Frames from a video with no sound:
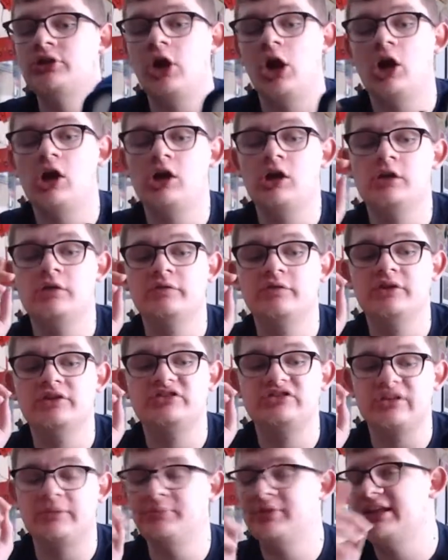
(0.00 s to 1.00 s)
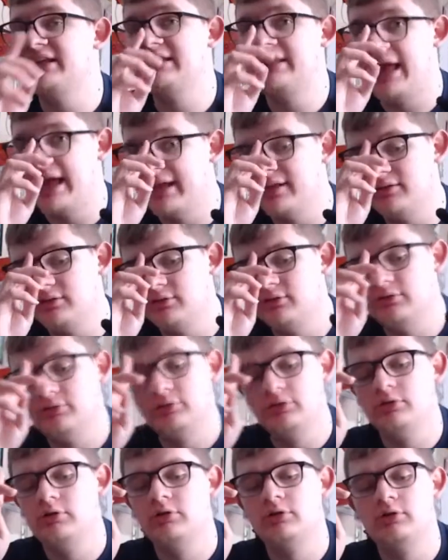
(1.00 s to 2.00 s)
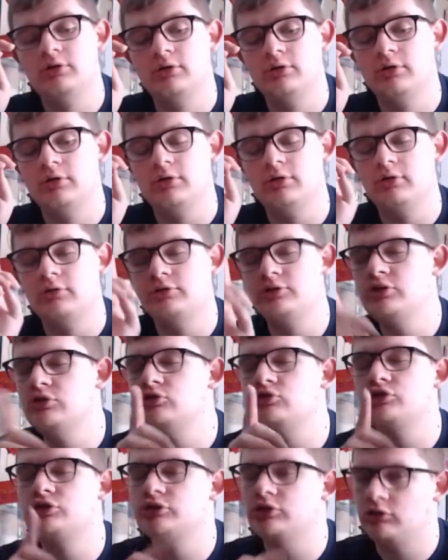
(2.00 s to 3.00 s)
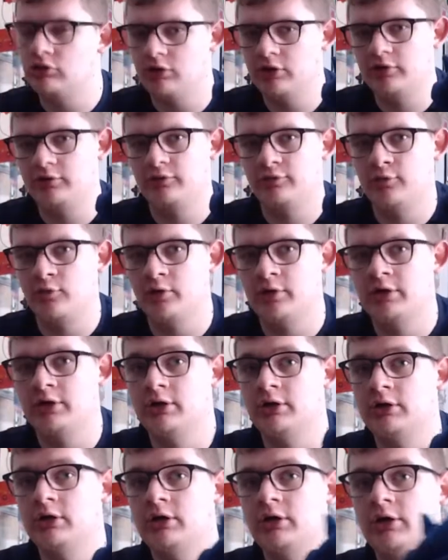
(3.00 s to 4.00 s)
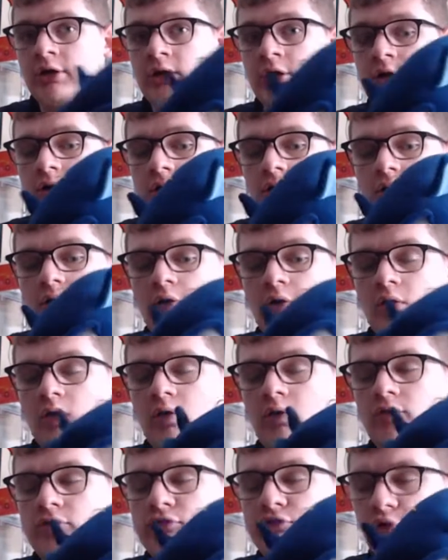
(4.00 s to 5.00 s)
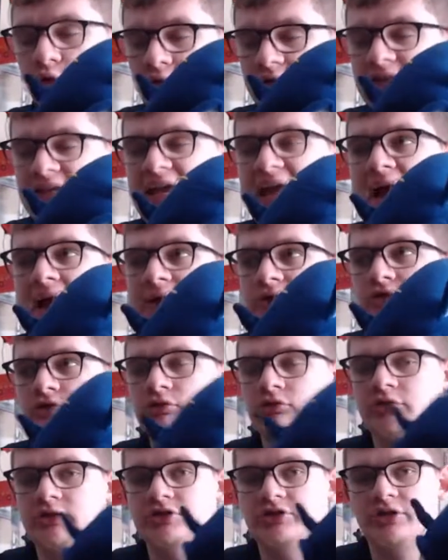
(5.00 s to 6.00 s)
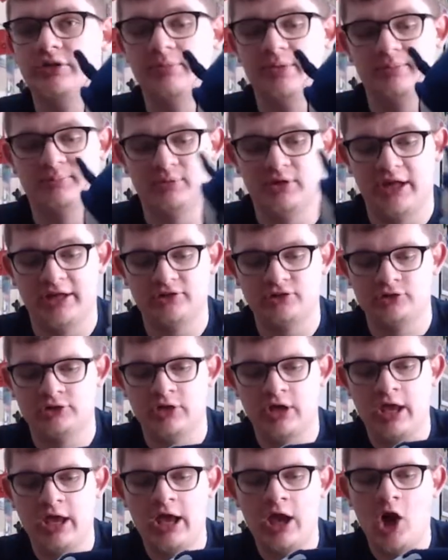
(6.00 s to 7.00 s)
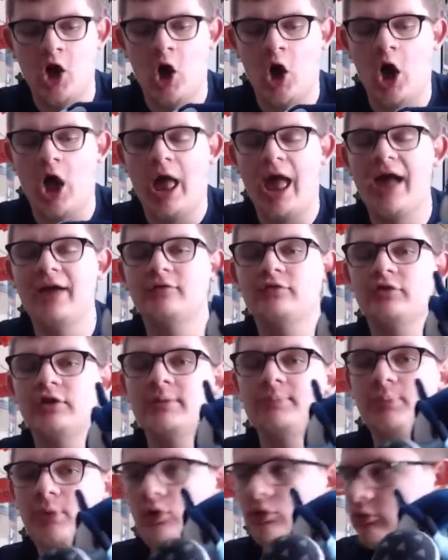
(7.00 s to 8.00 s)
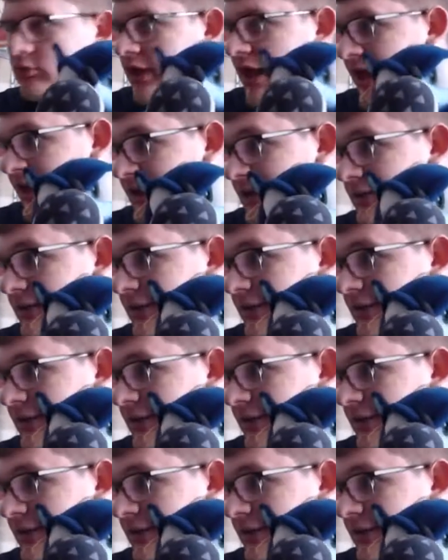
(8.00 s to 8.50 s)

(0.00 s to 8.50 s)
of something that you should look for the actual legitimate plush. Every bootleg,